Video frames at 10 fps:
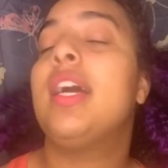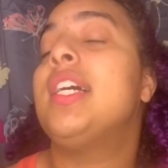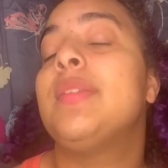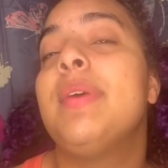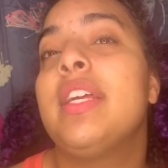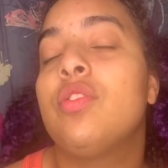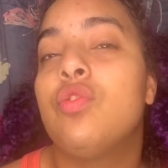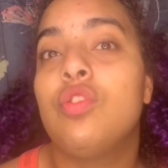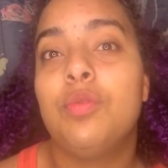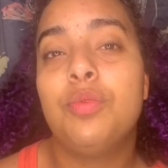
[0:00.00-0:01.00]
Cosmetics
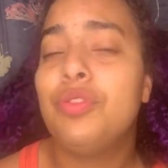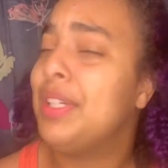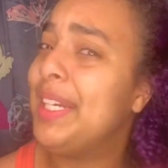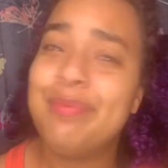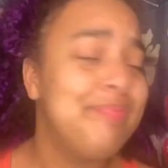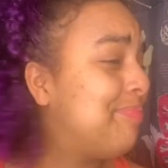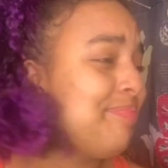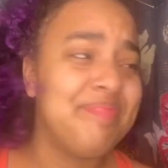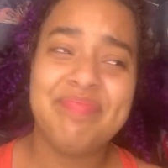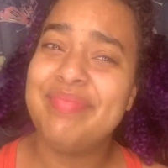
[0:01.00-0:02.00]
Strobe Cream,
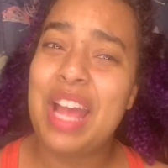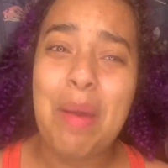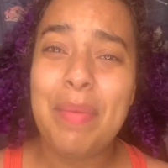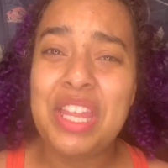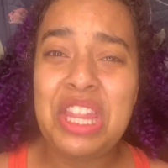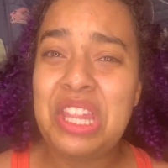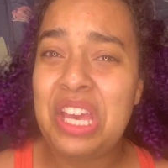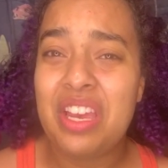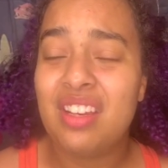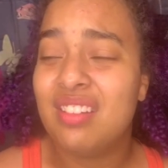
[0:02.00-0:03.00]
not my
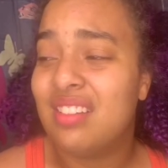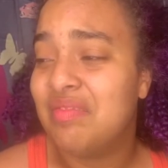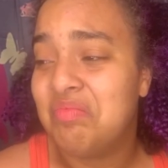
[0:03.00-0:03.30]
thing.